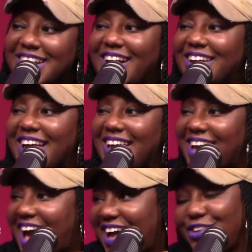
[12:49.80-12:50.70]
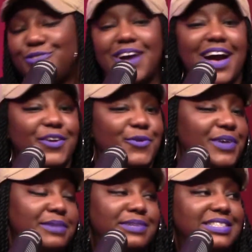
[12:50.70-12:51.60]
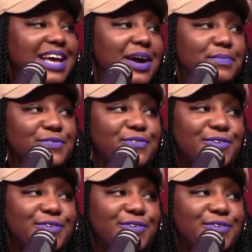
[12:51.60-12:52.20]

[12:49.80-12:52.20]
y'all. Like I knew how to web design before.